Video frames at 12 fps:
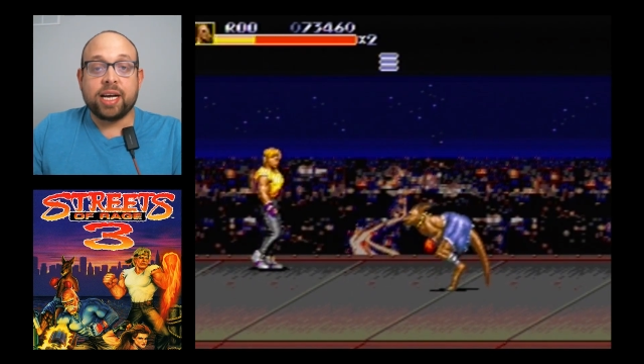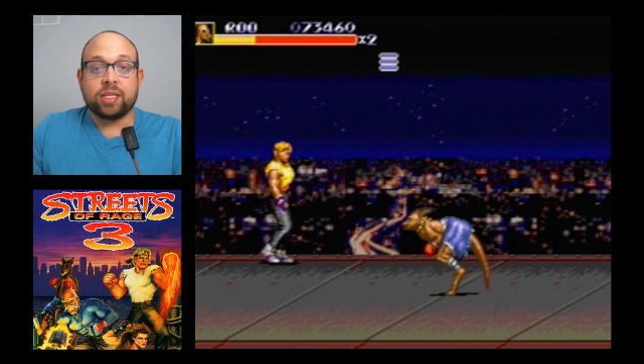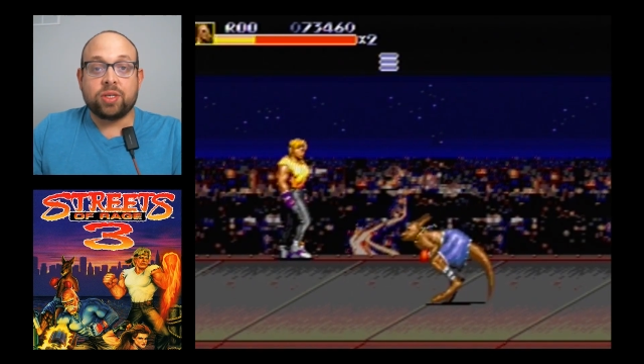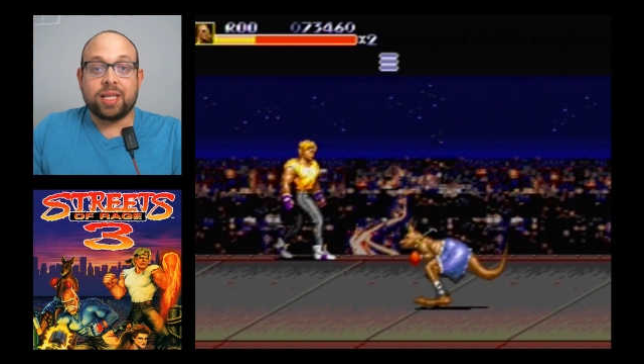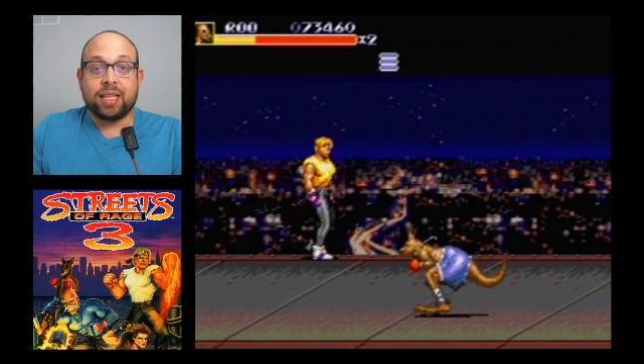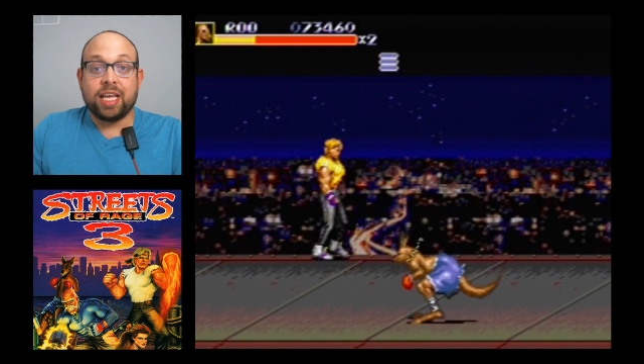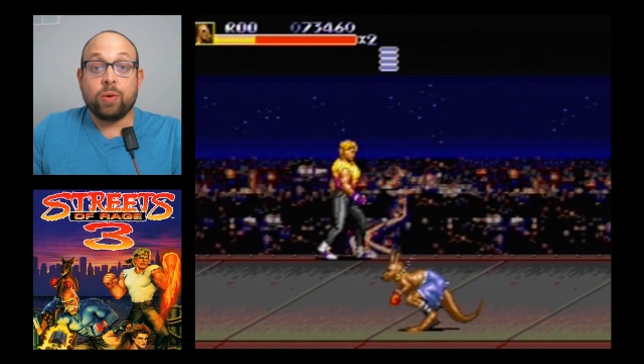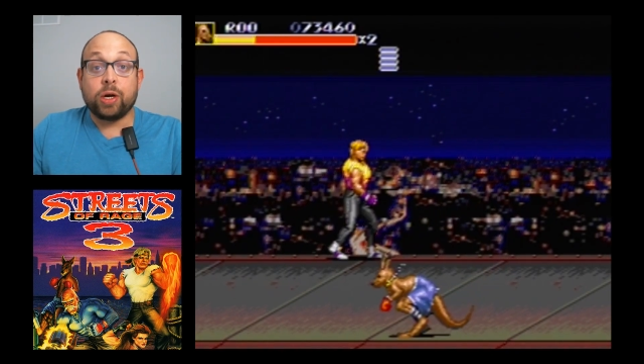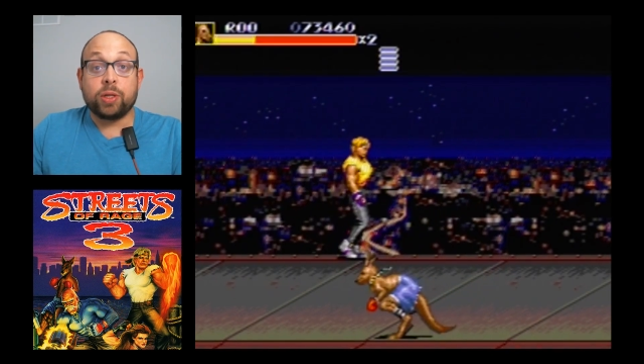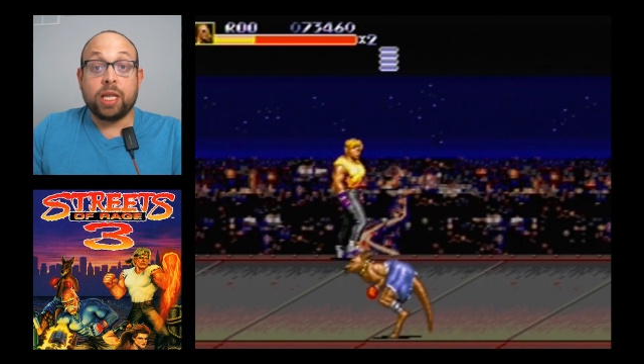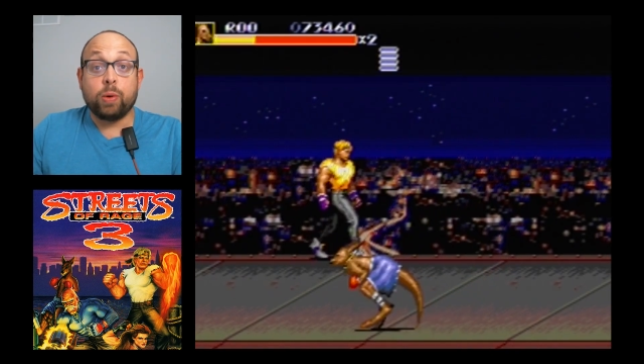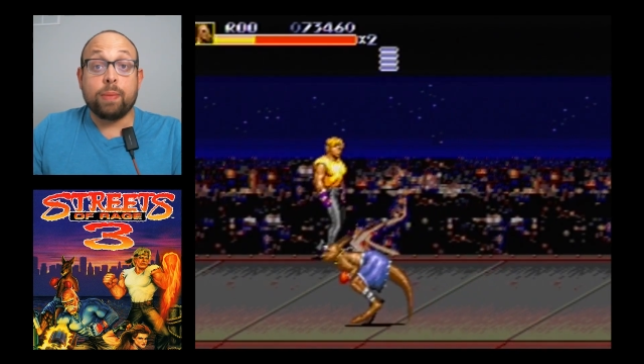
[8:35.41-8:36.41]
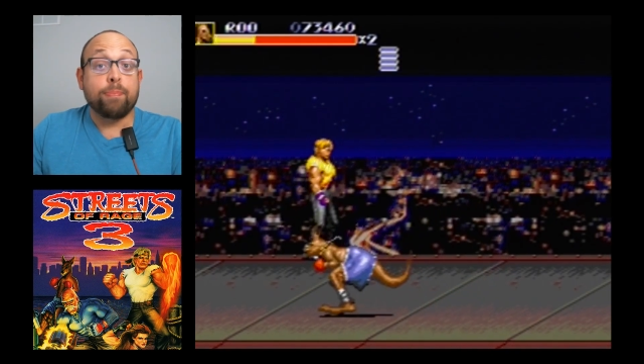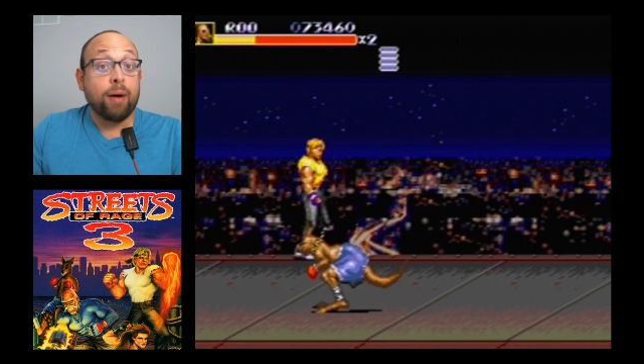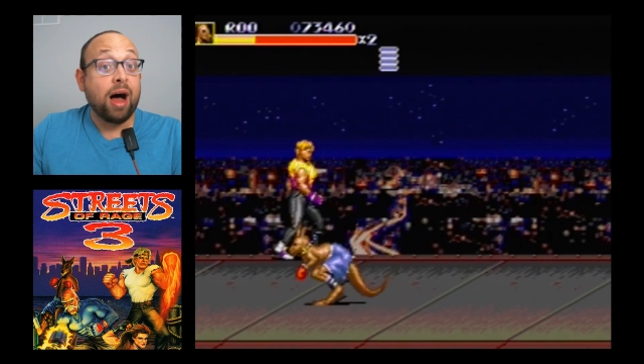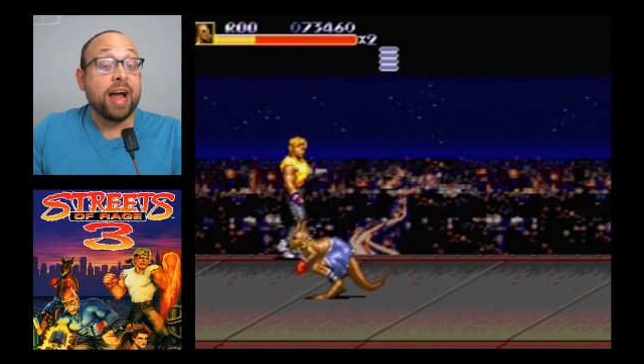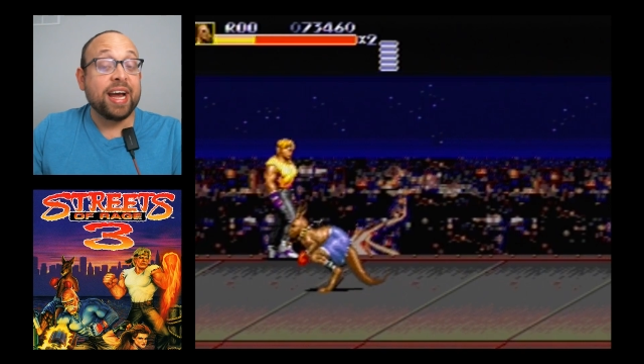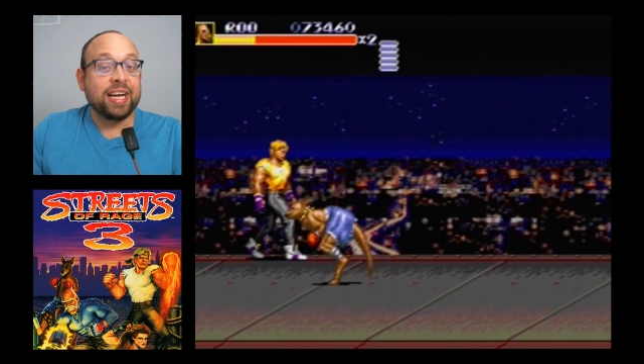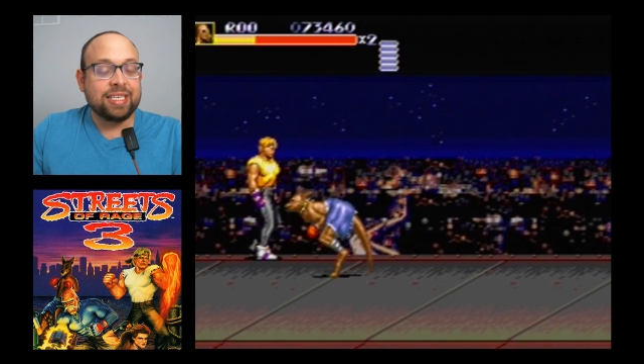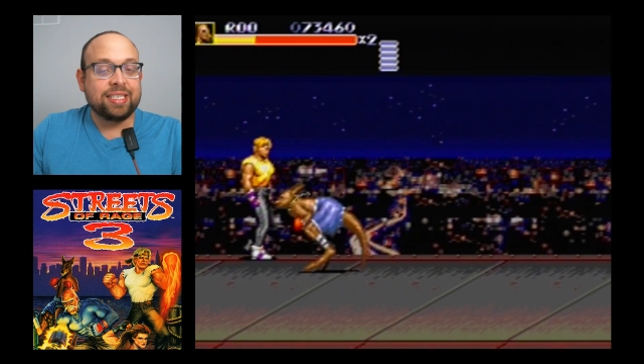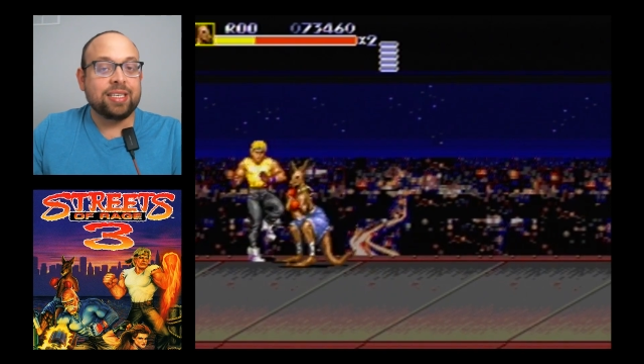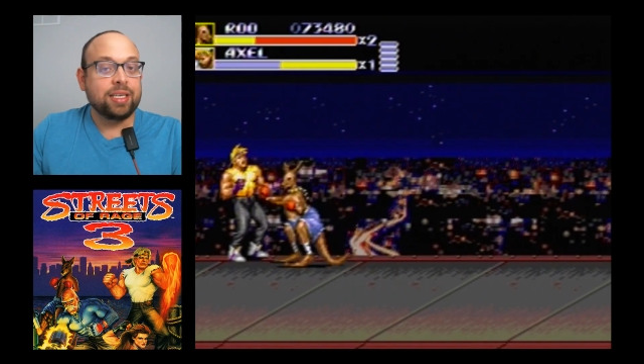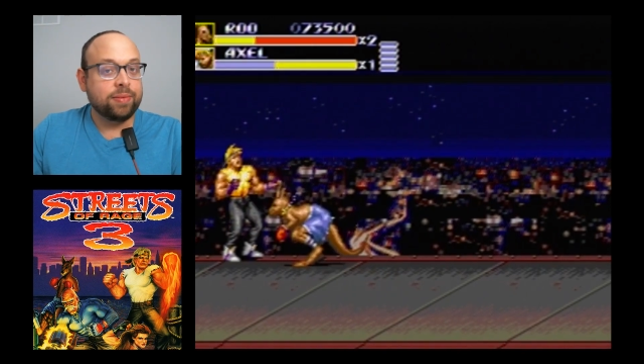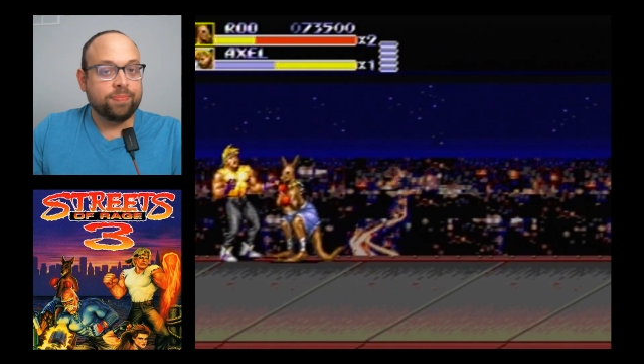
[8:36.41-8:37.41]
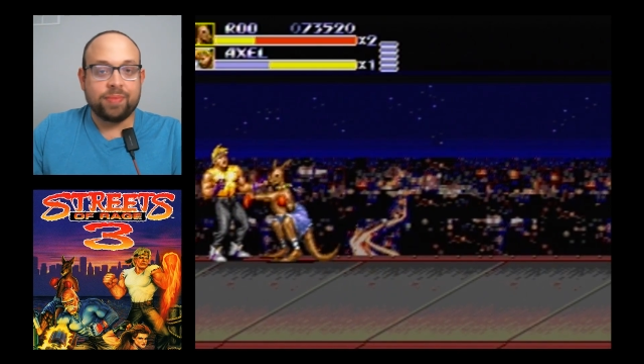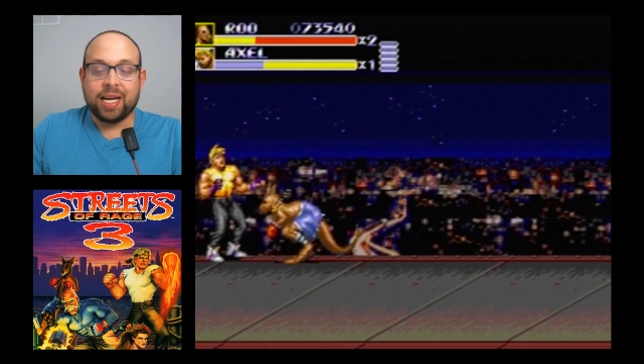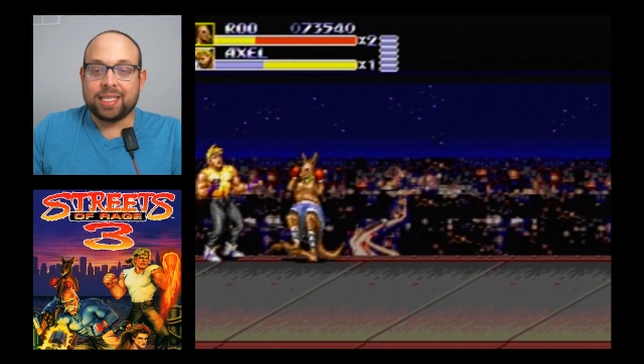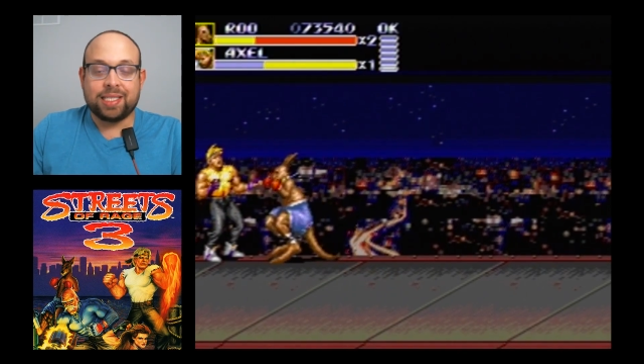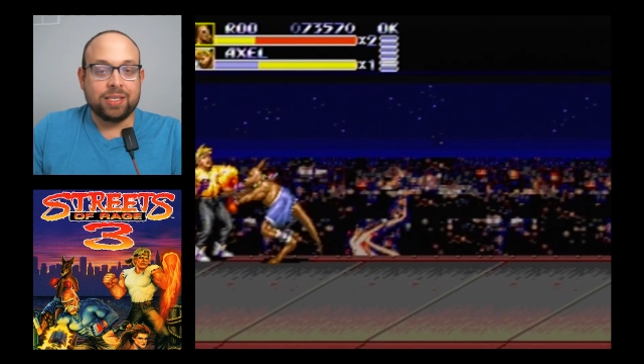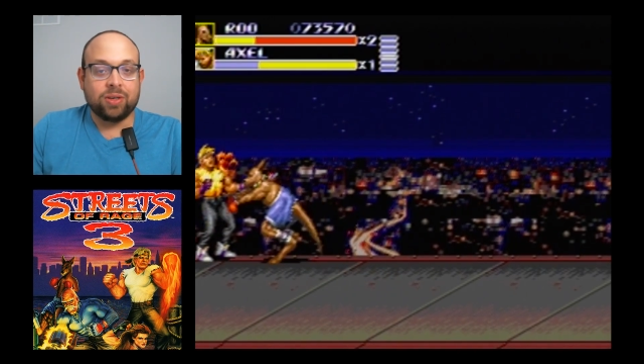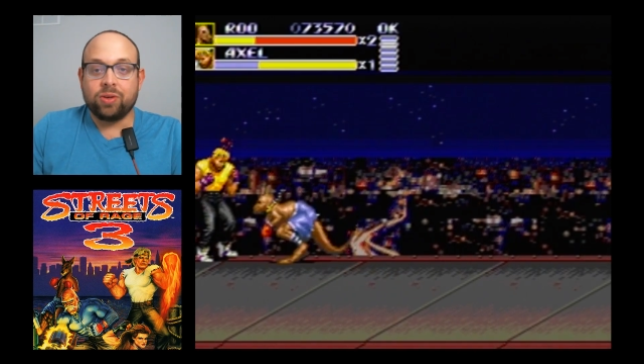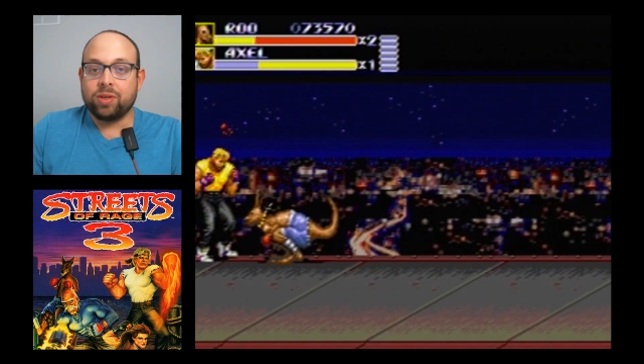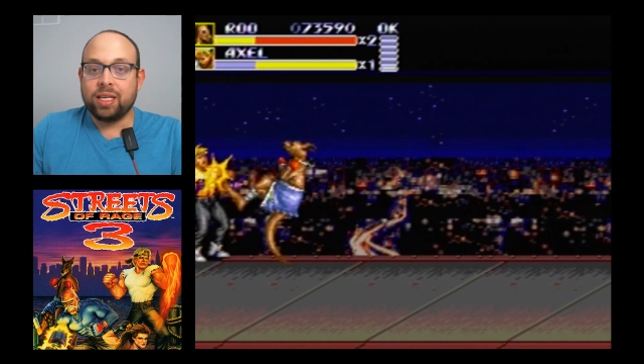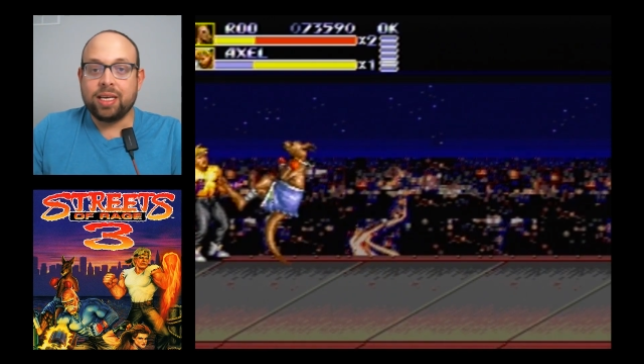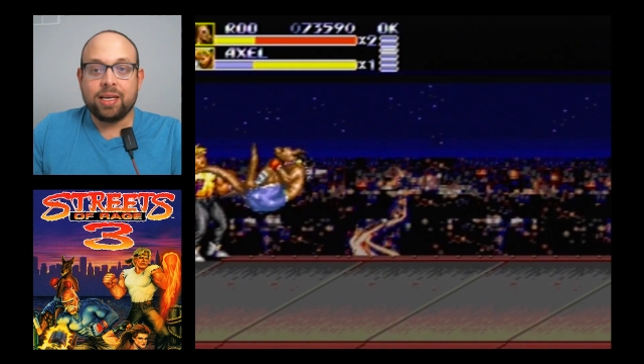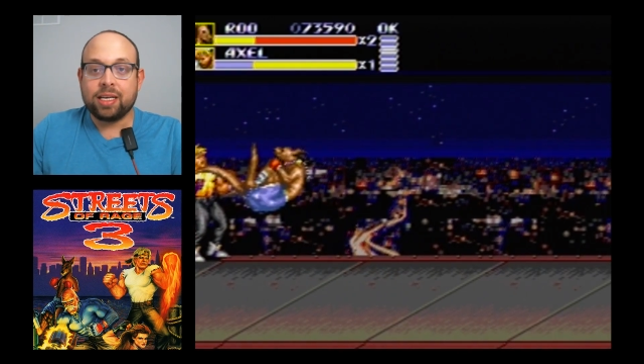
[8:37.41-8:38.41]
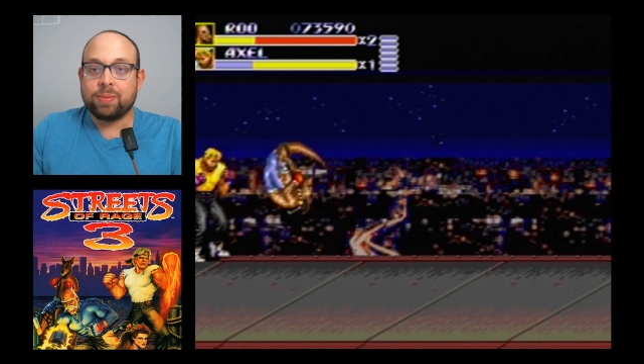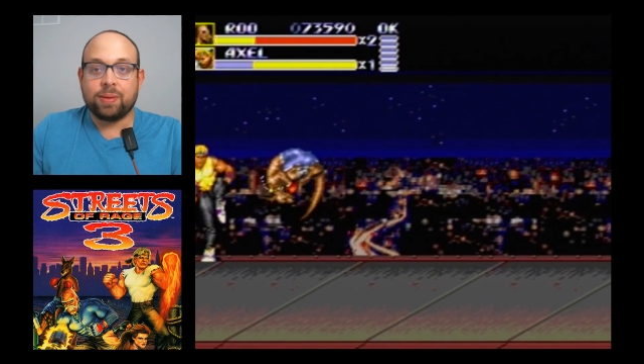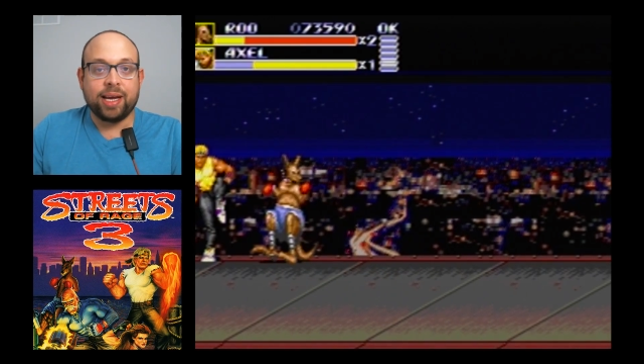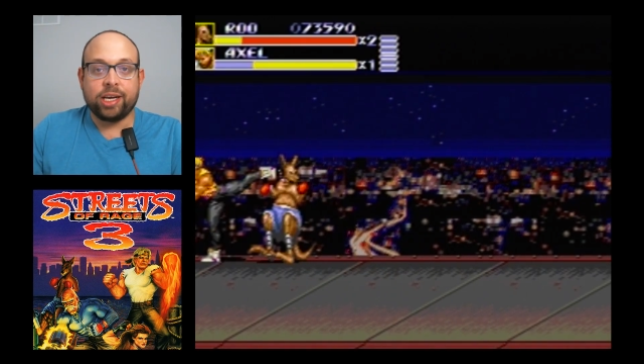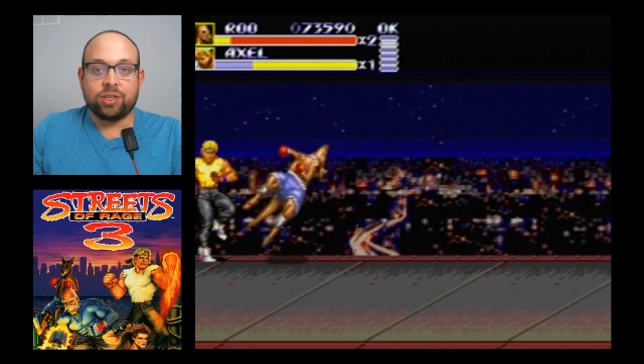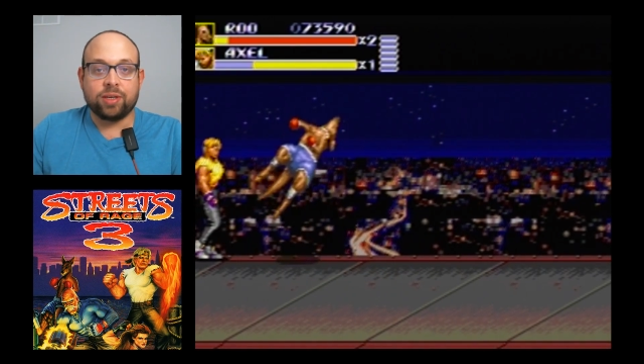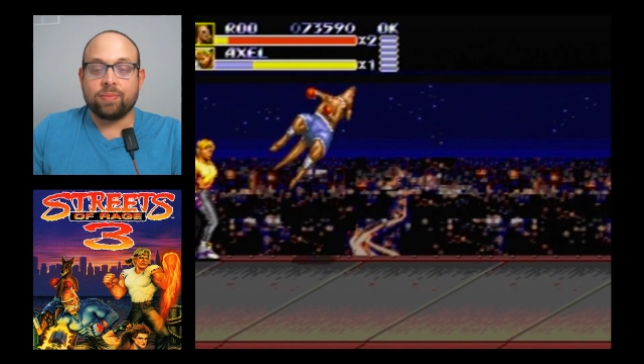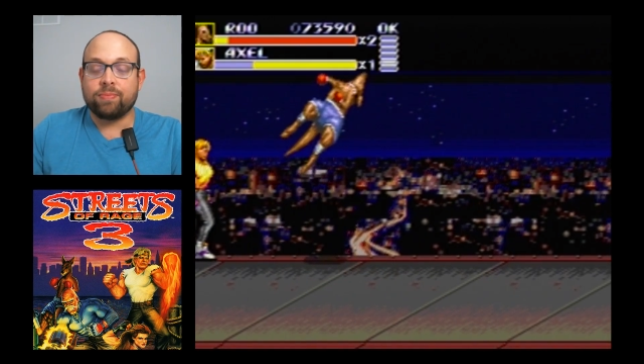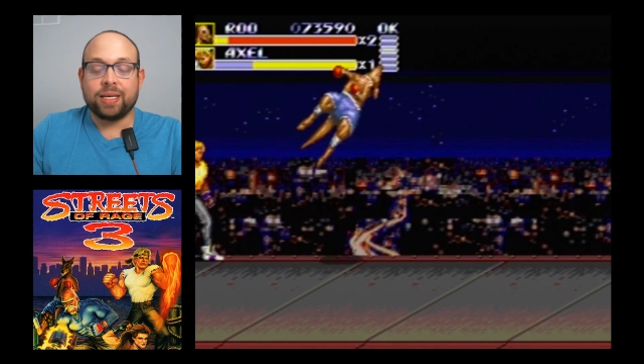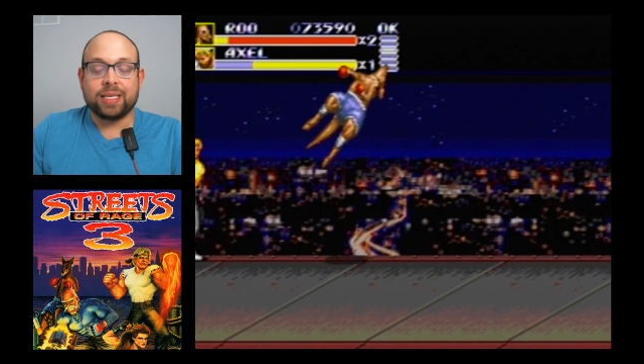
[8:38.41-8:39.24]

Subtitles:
it so that they would buy it. That's the only explanation.